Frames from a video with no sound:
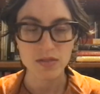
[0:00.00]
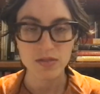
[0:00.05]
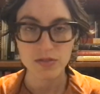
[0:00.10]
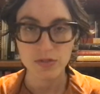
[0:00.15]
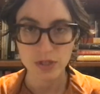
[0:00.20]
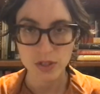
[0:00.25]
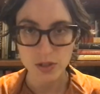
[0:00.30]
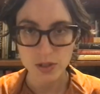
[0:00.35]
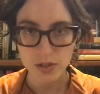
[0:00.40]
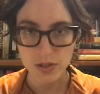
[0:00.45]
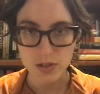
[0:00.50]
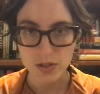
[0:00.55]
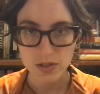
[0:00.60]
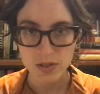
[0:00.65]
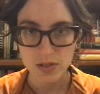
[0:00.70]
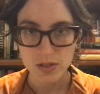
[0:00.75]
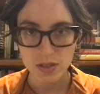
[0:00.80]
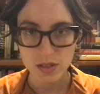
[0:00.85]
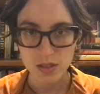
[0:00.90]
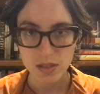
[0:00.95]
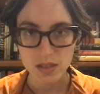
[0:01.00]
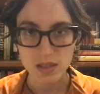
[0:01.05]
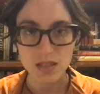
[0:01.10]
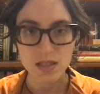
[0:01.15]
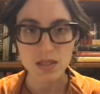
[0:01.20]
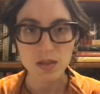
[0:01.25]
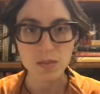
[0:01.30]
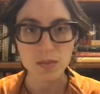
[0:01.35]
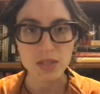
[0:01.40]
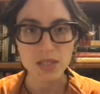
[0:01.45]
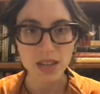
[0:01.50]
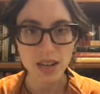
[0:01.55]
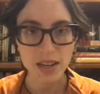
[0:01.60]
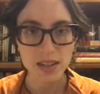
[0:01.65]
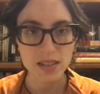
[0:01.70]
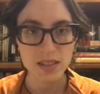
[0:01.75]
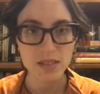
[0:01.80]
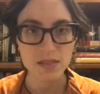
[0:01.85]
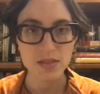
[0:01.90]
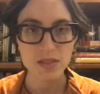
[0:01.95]
first, the
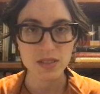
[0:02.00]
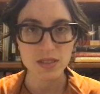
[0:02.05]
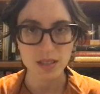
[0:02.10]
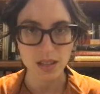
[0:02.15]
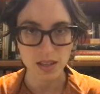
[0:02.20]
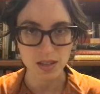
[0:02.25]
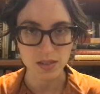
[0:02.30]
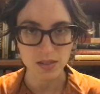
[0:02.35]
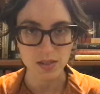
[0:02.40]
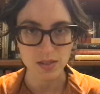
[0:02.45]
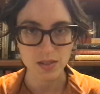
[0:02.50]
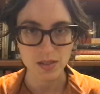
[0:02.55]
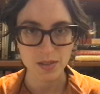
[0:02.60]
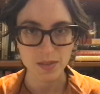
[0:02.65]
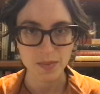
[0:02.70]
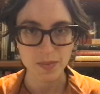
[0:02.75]
subjective standard,